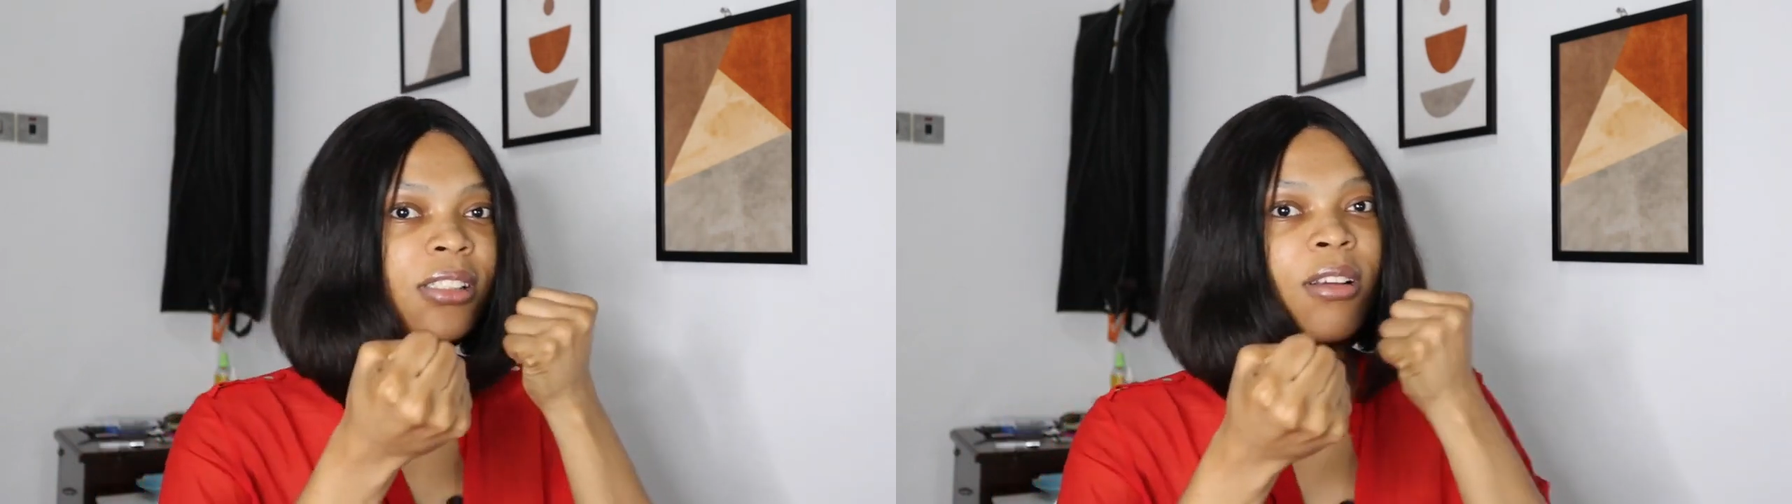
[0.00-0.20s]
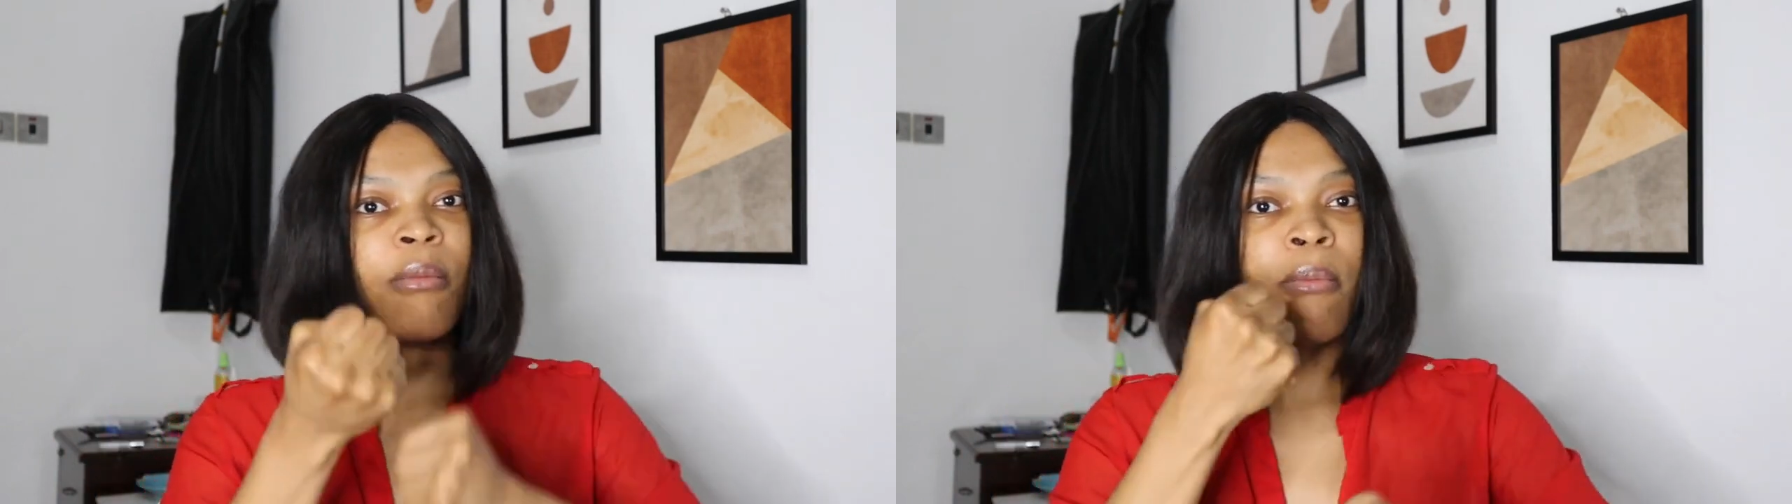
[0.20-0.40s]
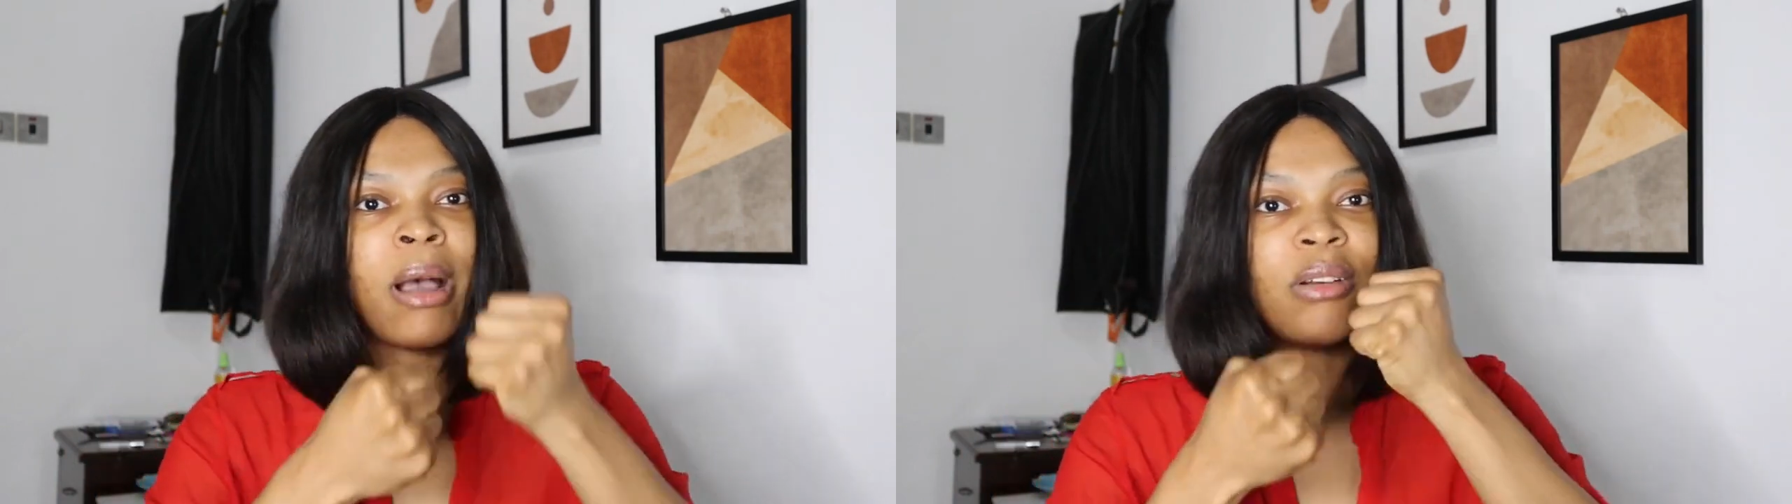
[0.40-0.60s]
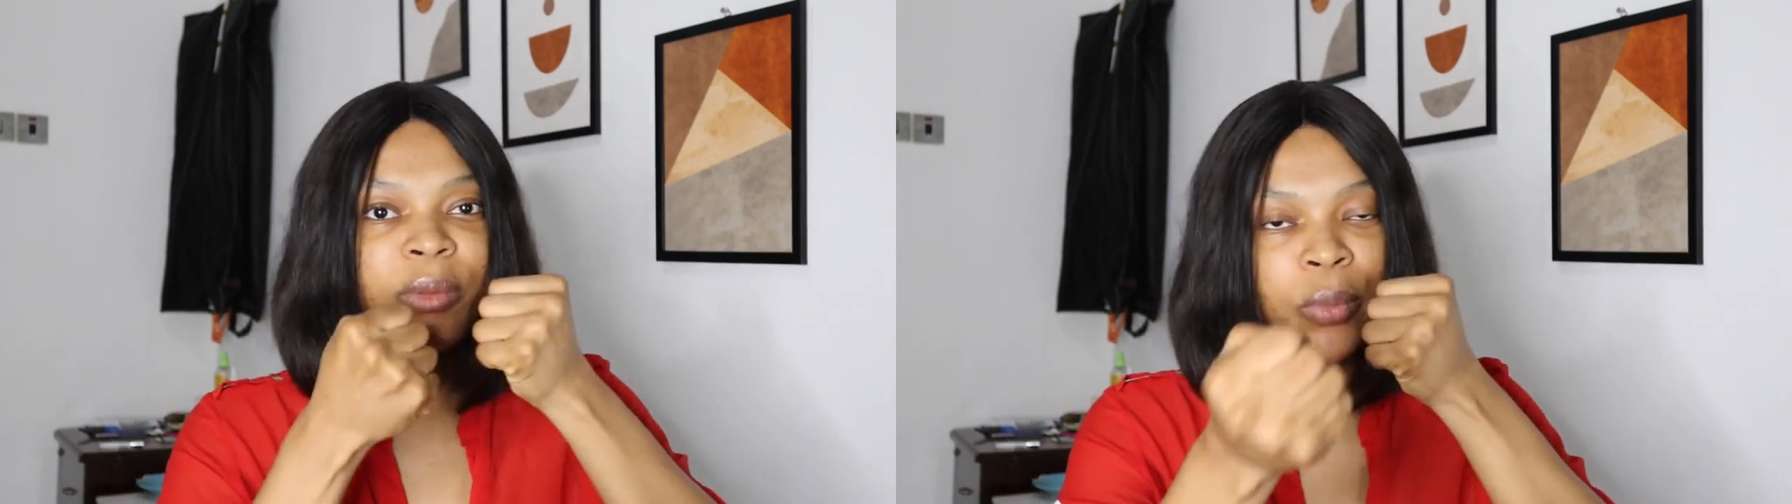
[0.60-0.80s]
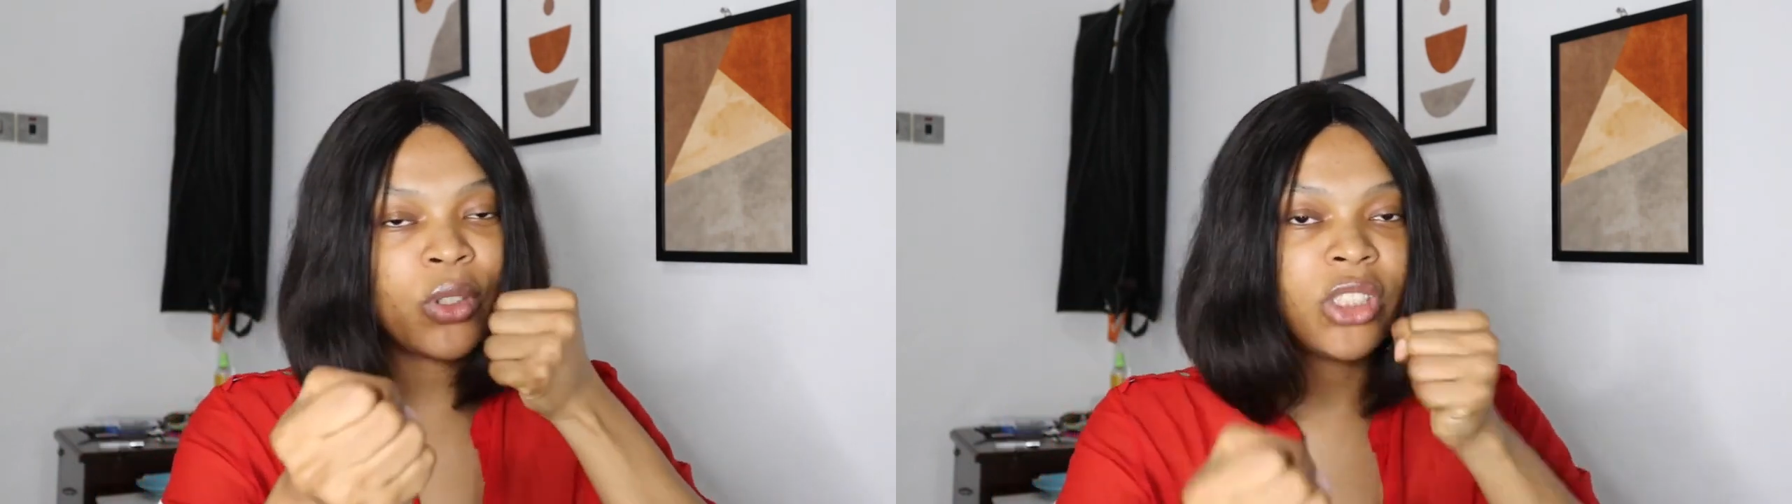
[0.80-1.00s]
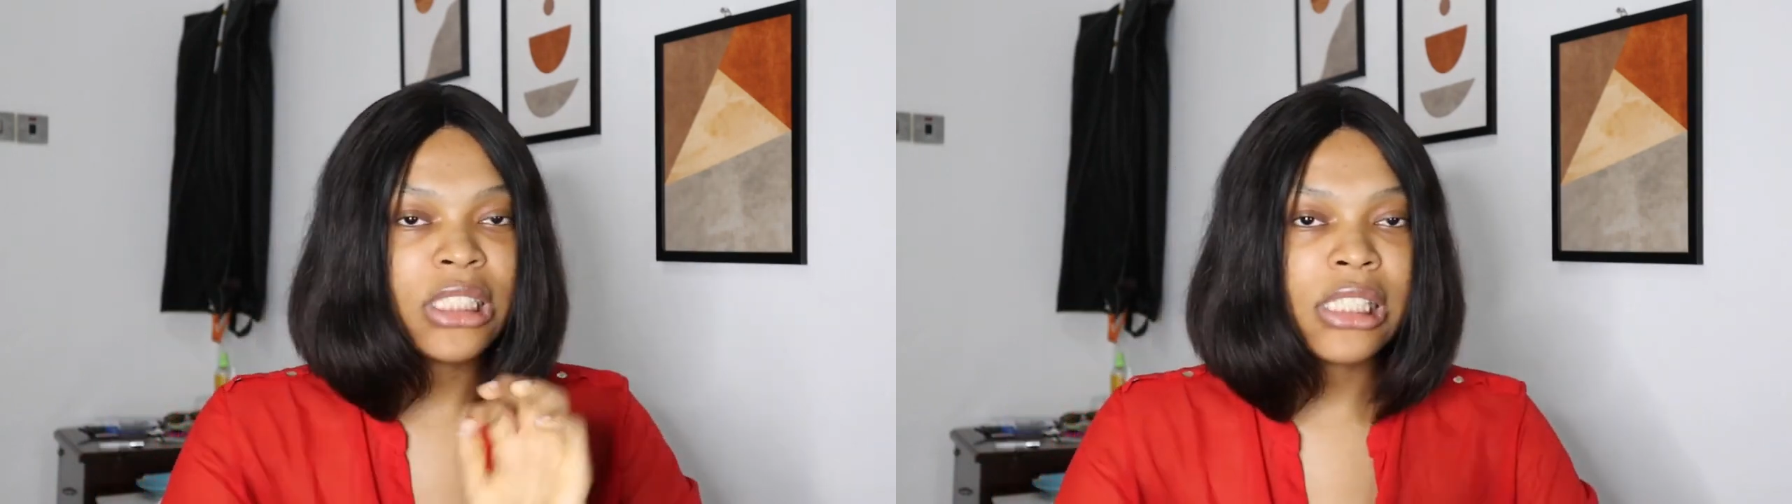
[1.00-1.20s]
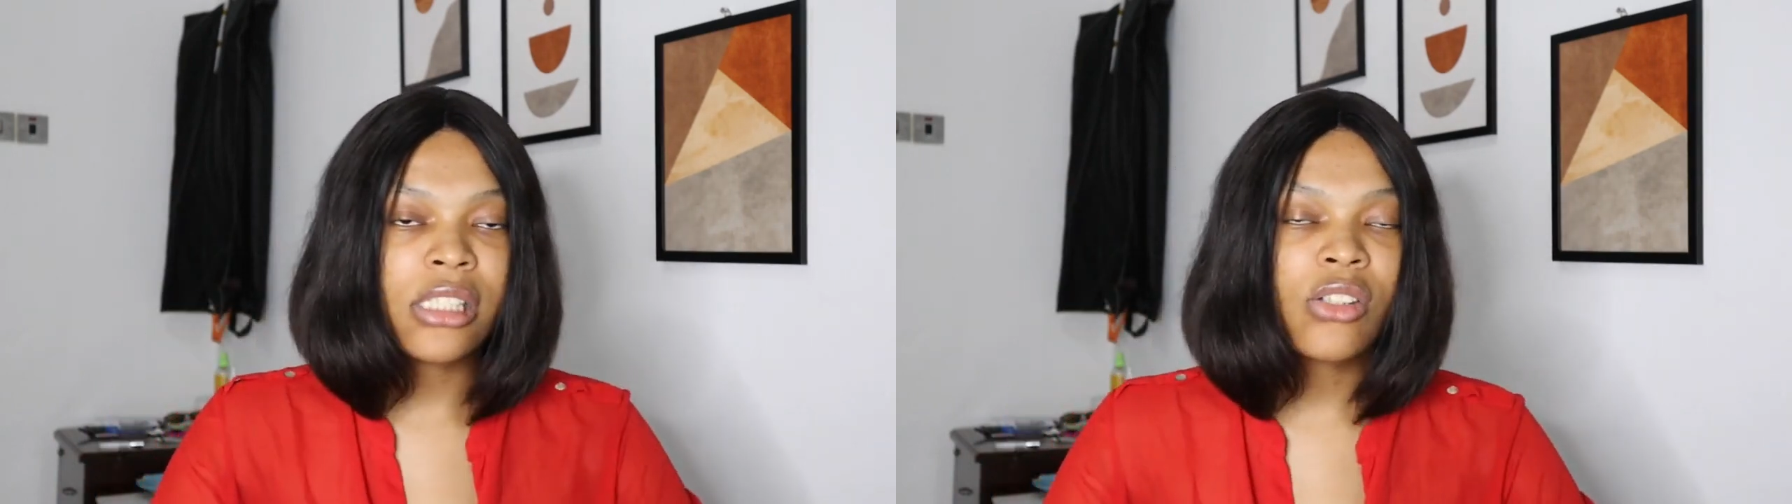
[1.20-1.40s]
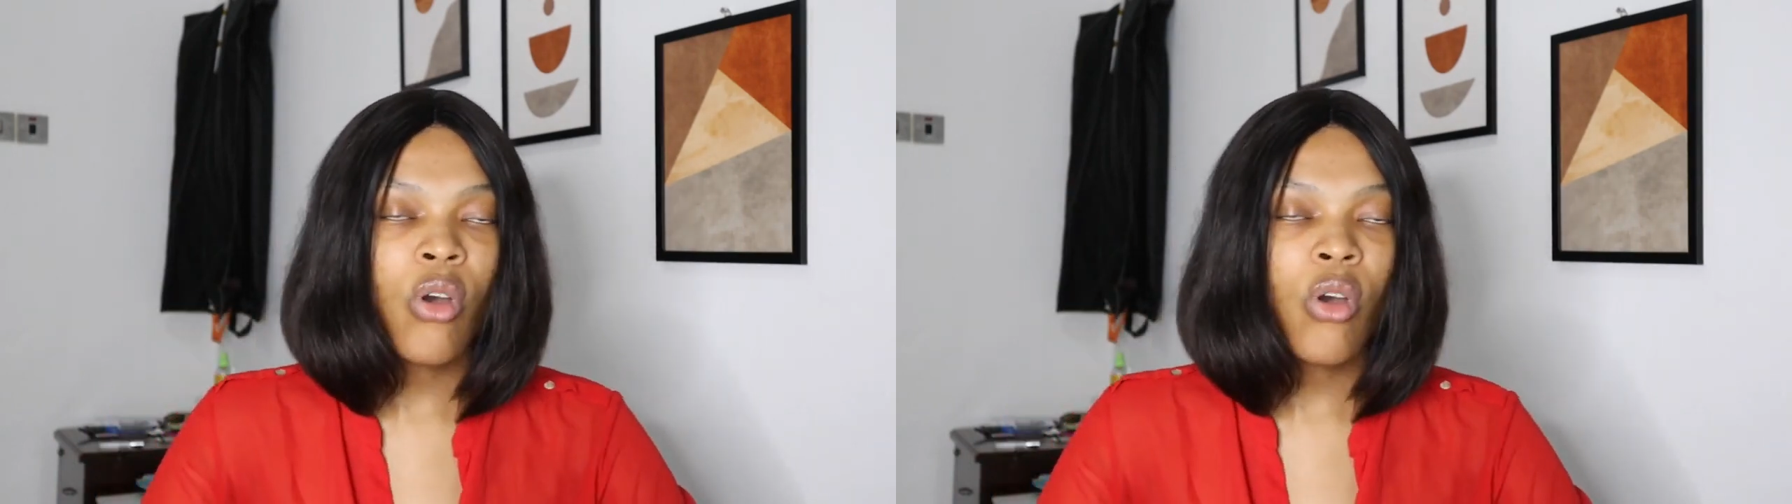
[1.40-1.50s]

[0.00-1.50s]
some mouth punches.